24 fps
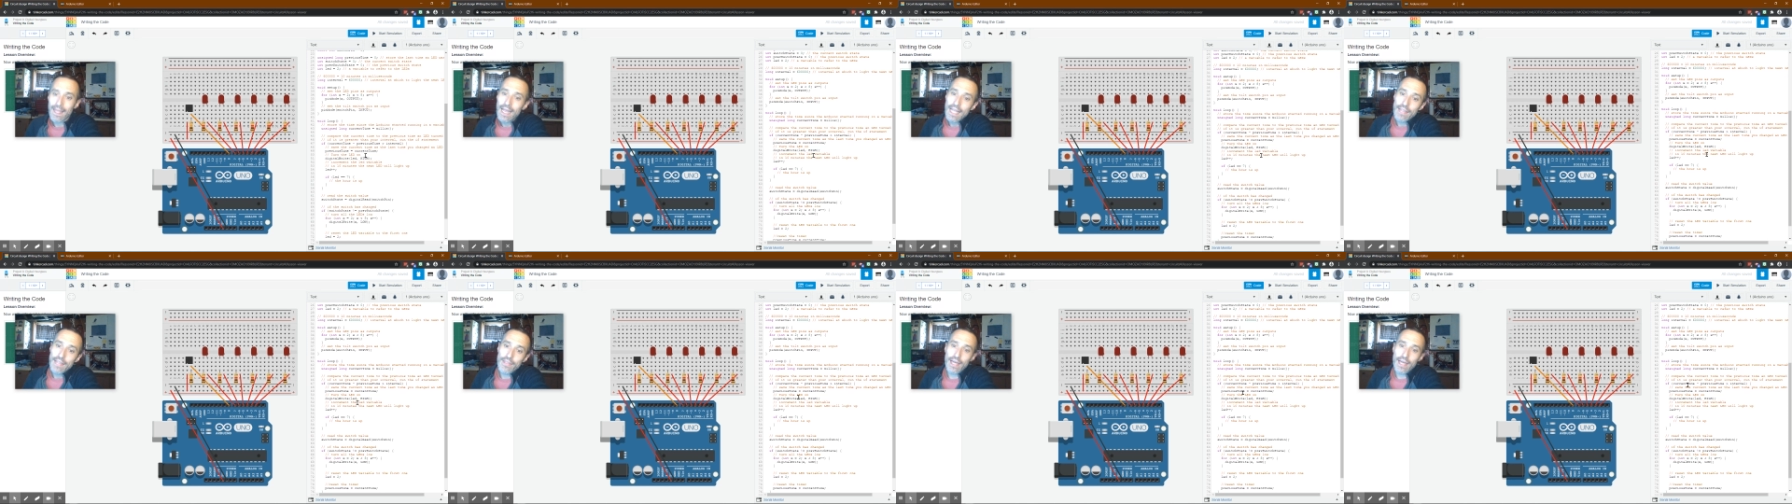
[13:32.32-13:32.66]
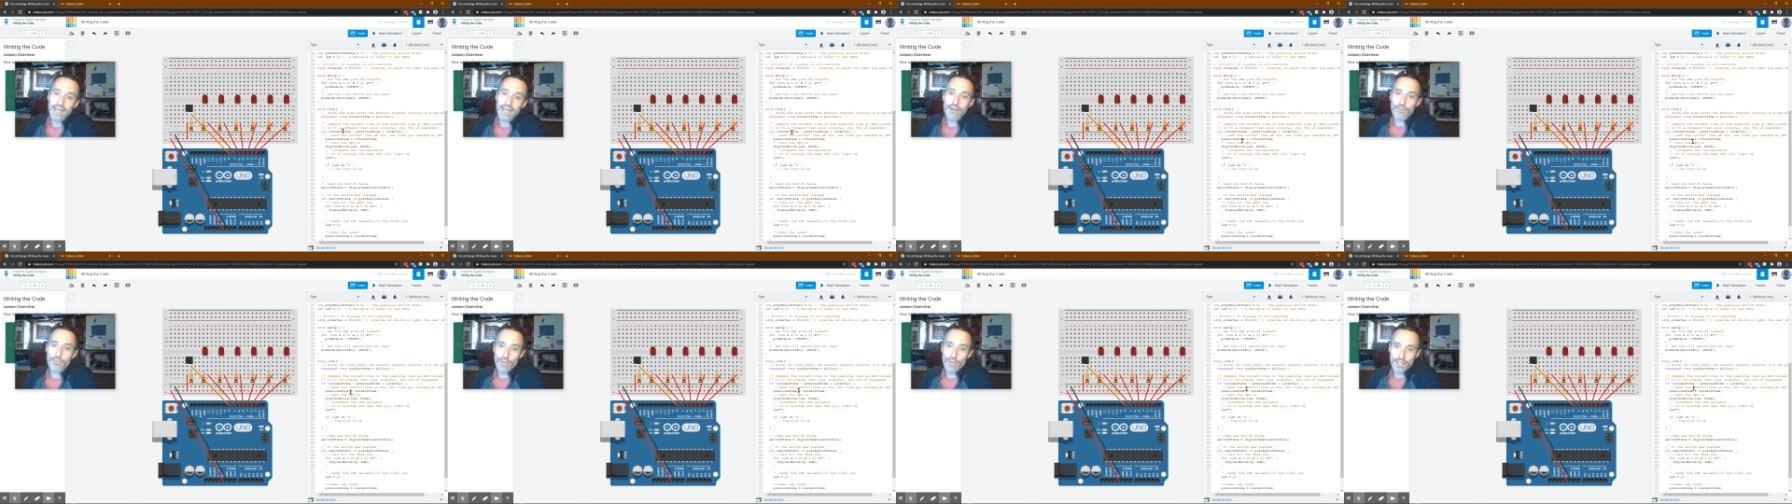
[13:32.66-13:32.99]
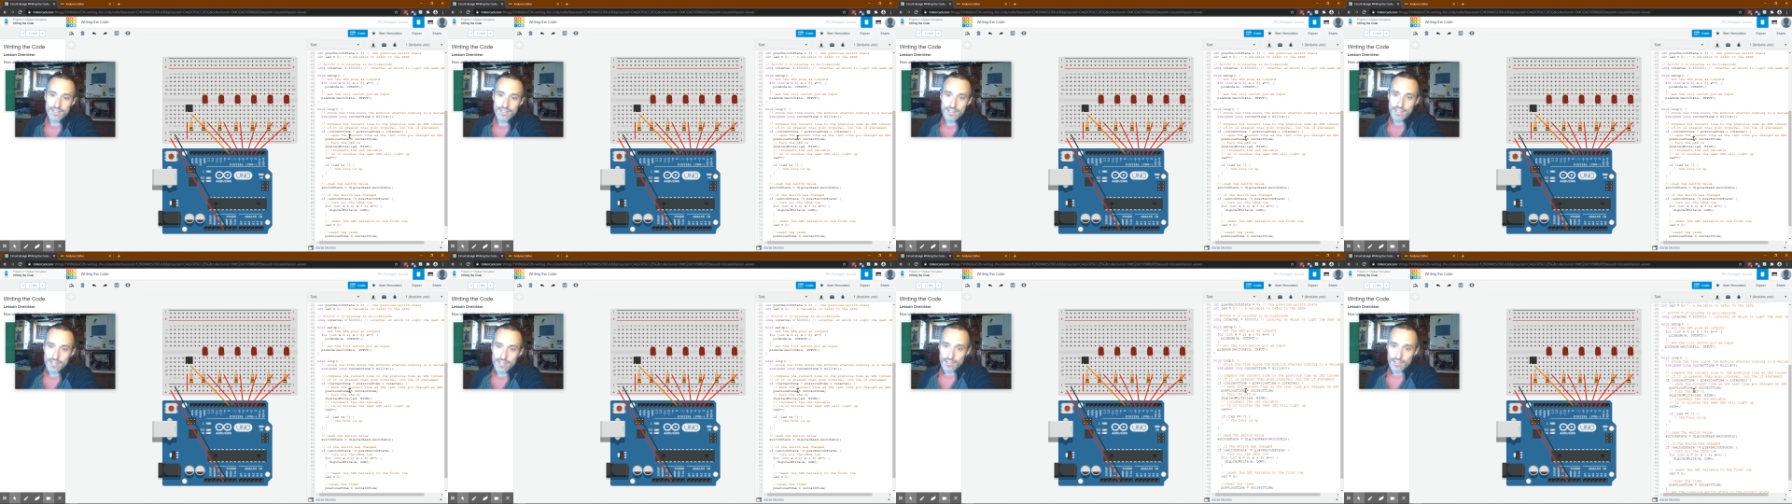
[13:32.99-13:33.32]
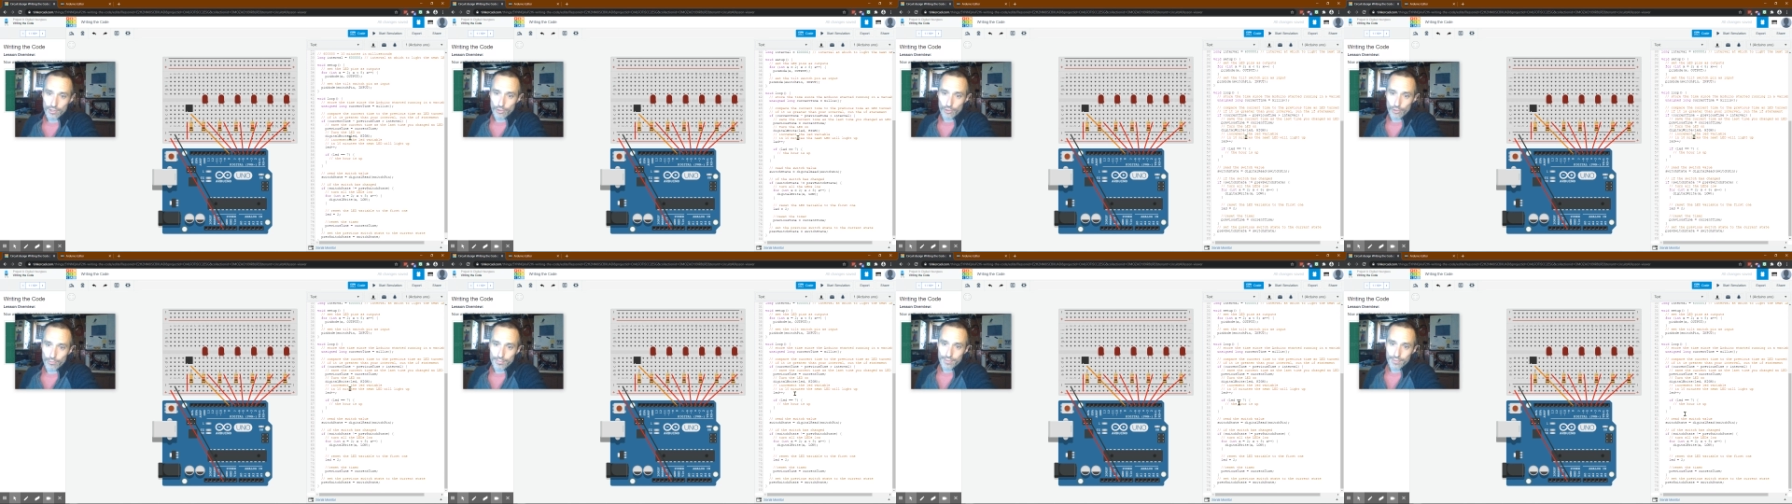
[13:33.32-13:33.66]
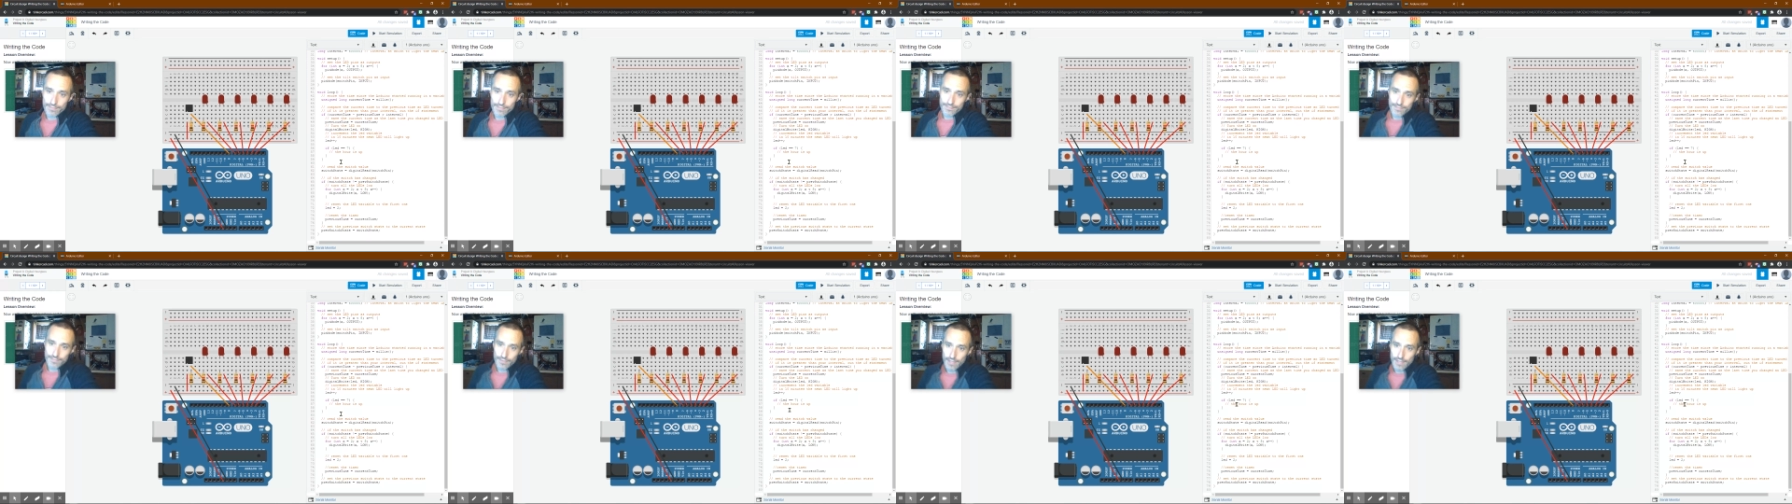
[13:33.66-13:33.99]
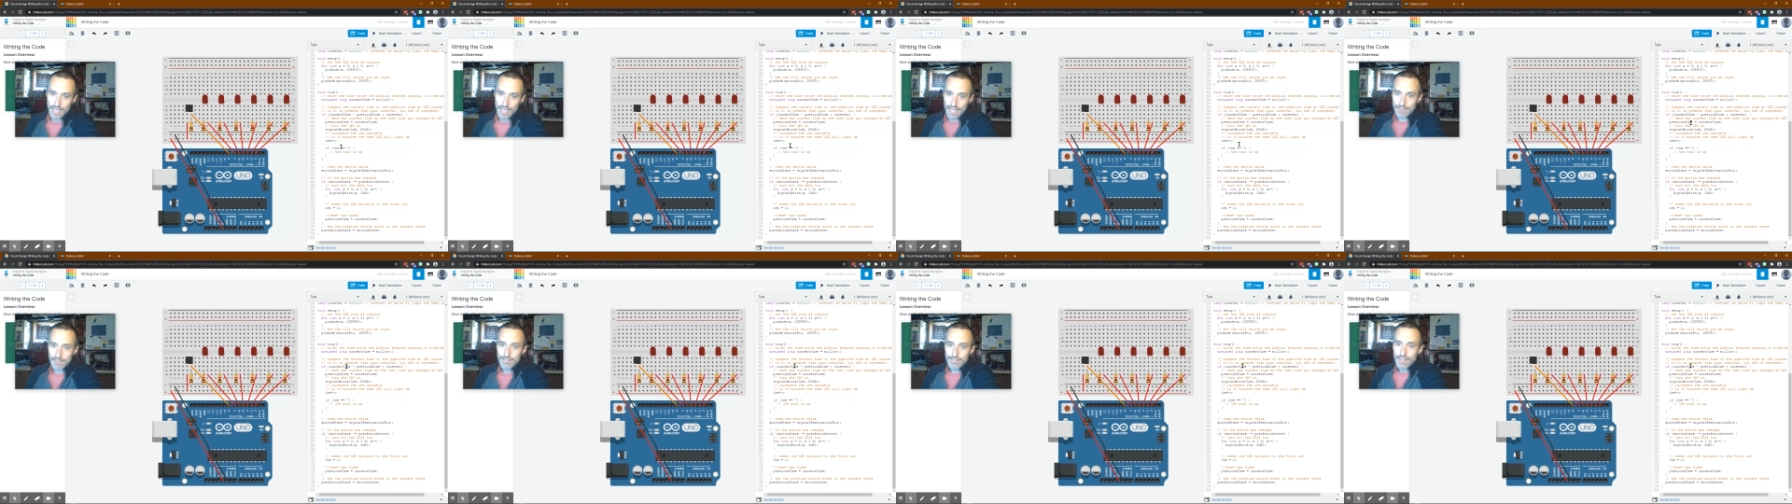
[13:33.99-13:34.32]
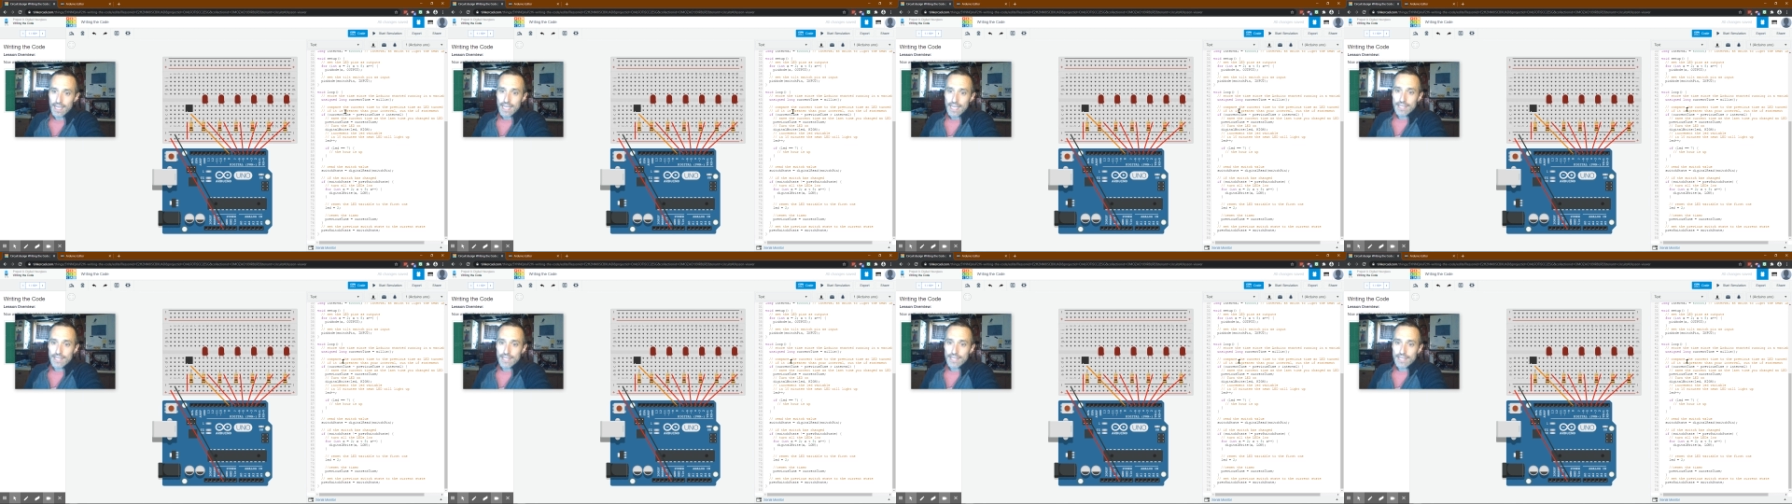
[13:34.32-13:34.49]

Then it runs this loop, okay?